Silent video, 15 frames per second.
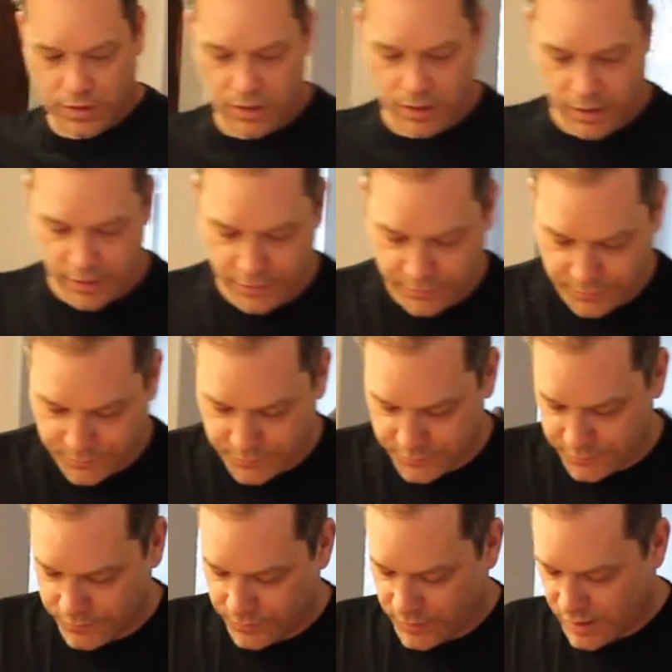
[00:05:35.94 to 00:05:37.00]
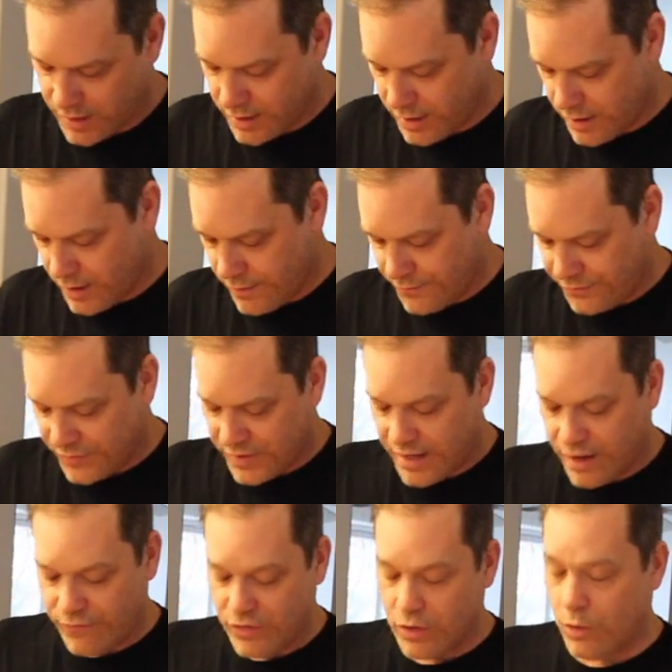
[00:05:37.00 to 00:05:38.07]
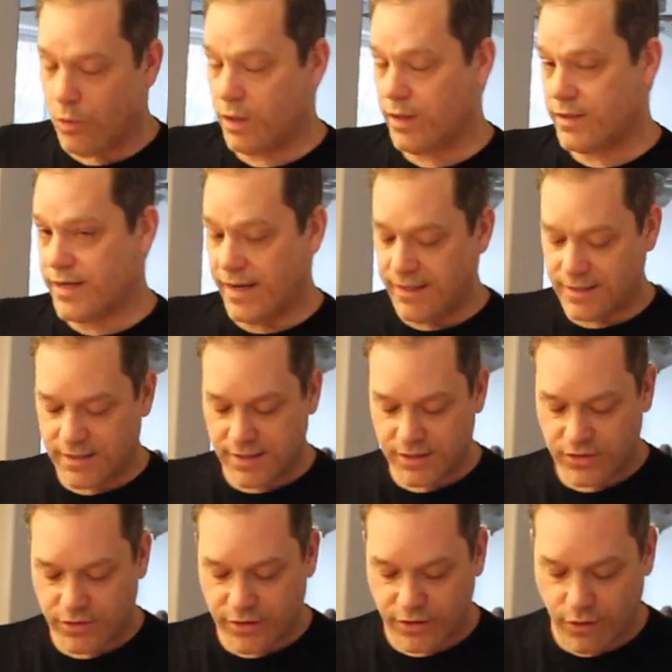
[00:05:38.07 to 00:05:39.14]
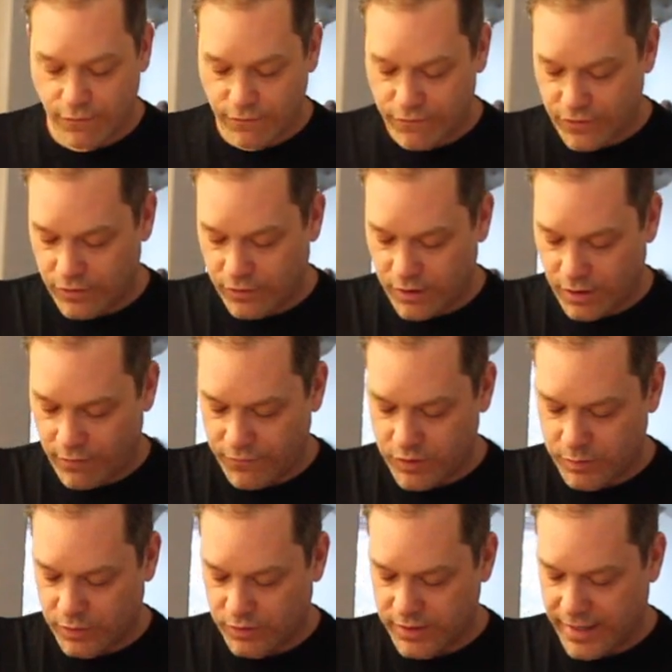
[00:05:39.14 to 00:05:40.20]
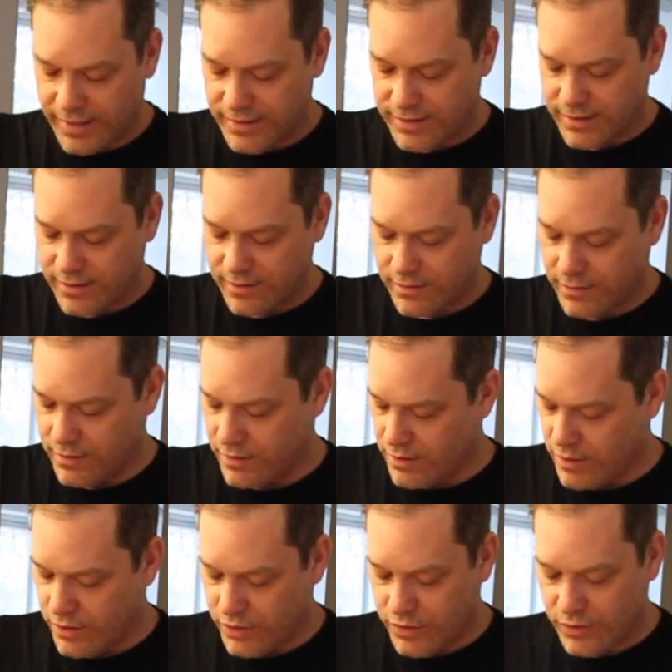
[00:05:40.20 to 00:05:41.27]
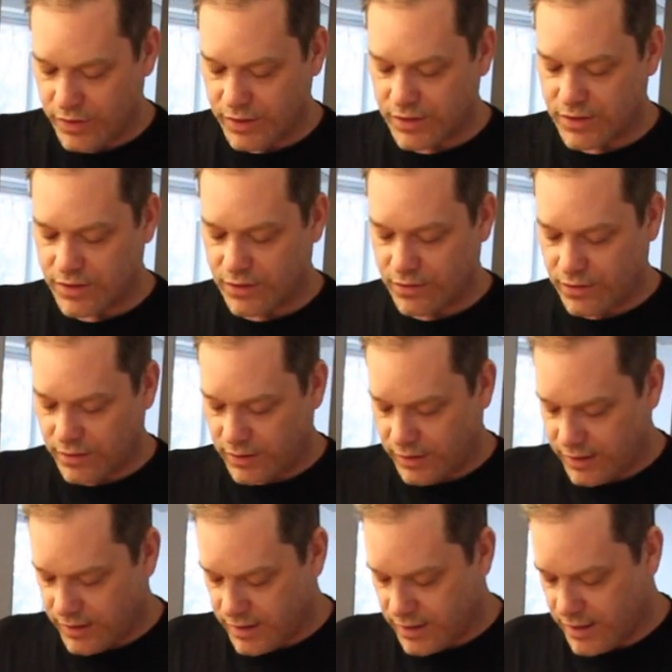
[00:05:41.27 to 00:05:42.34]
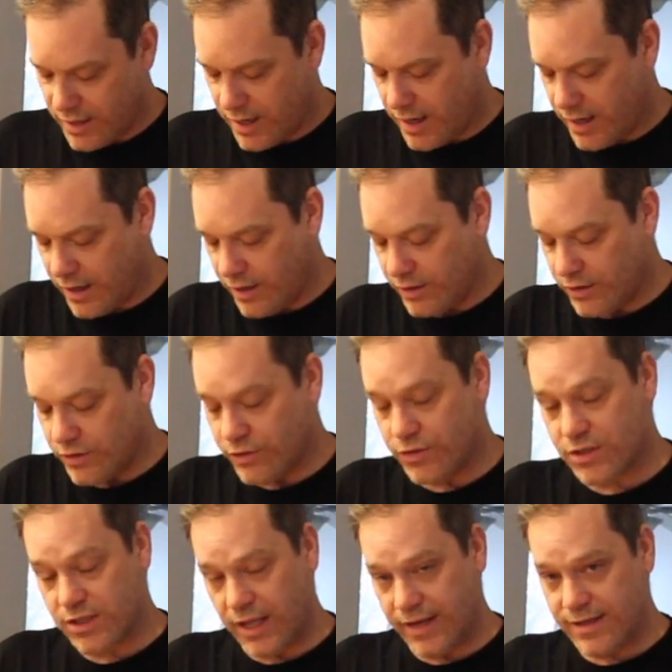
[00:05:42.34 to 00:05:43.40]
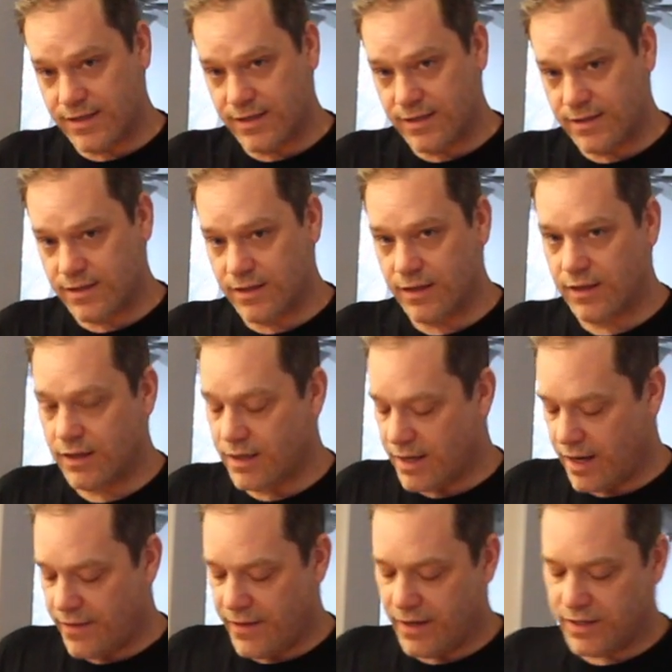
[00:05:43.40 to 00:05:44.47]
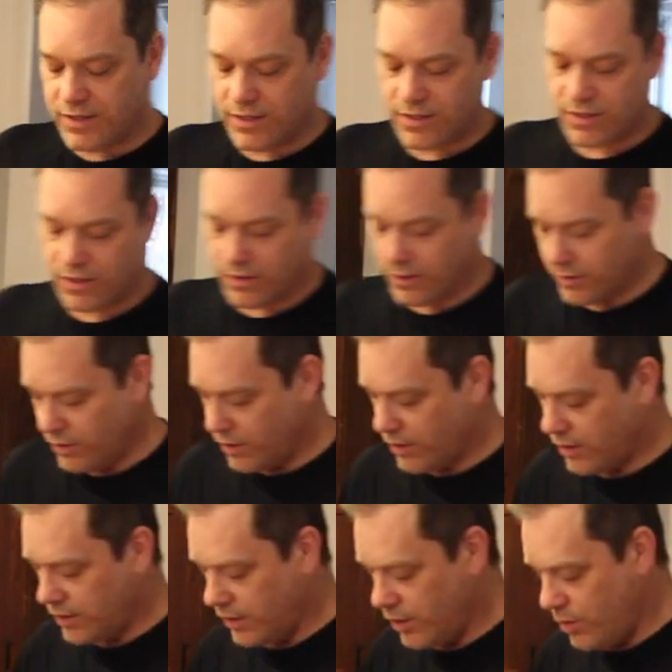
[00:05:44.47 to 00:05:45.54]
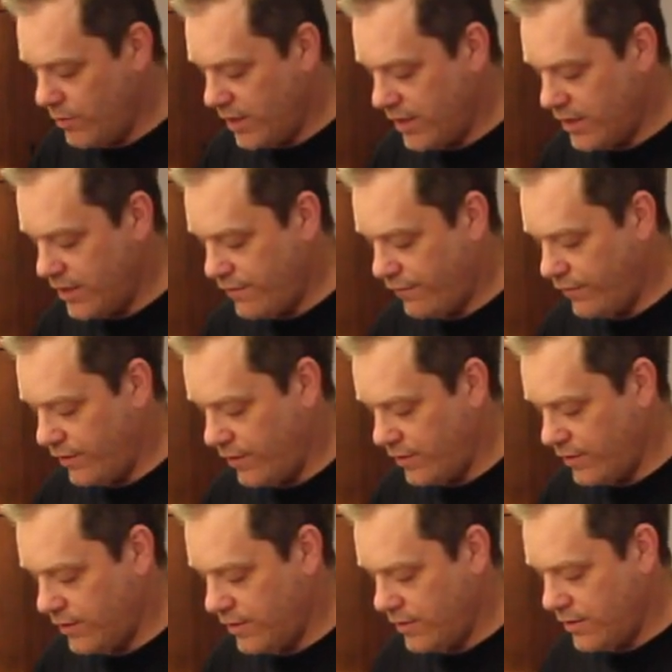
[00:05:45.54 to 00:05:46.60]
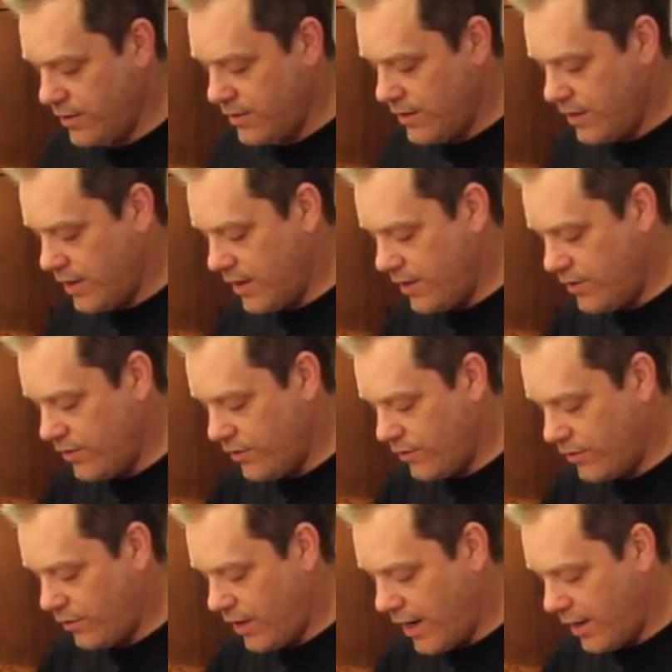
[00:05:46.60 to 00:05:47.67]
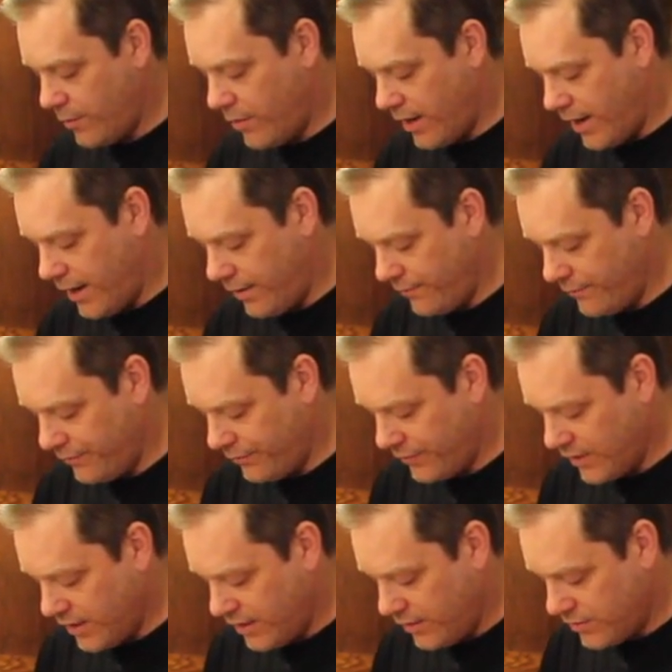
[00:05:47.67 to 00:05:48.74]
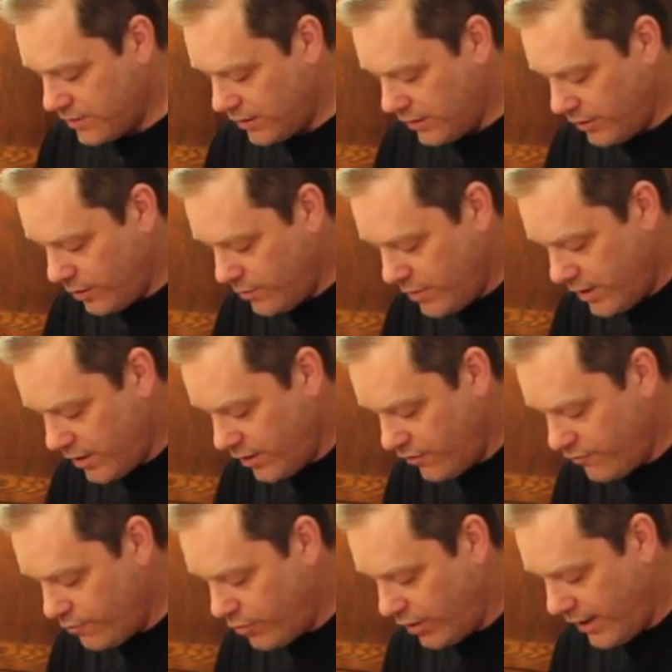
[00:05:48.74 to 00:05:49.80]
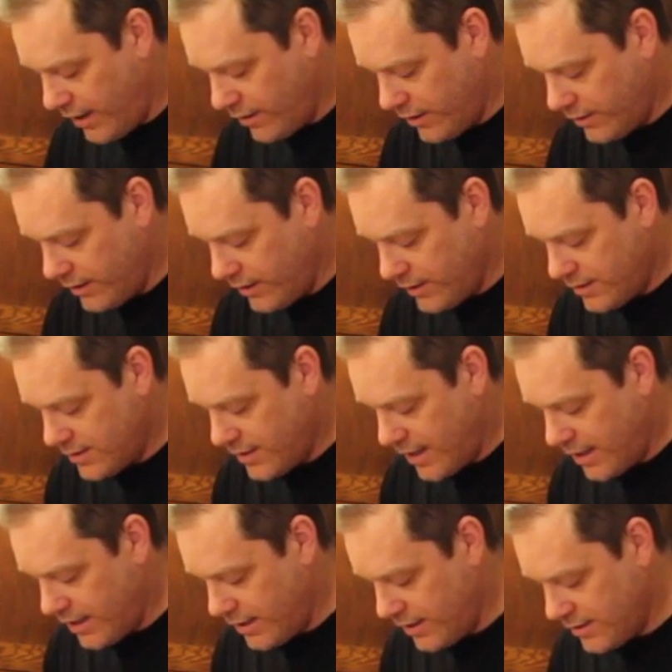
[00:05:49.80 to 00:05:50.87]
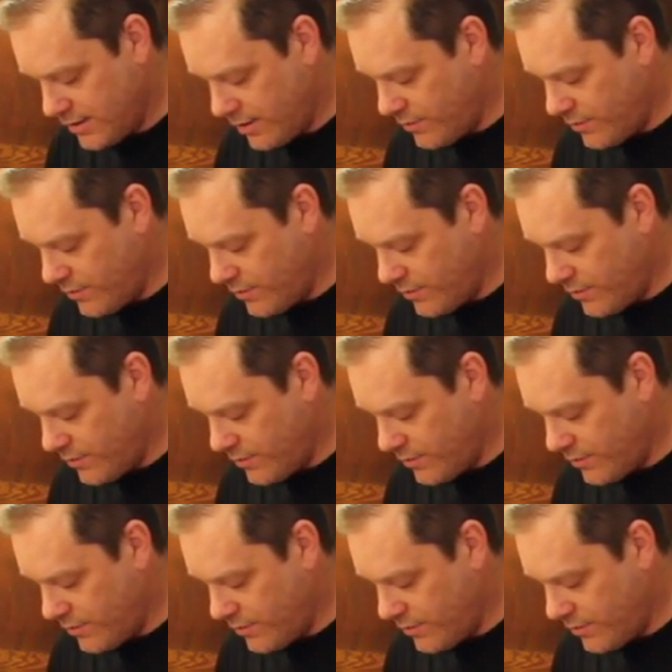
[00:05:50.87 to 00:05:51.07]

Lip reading: Okay. Now, if you don't want to dice this or you don't feel comfortable dicing, you can certainly do slices, and then it's just going to look a little bit different in your crock pot. It's a little bit of brown on the inside of this.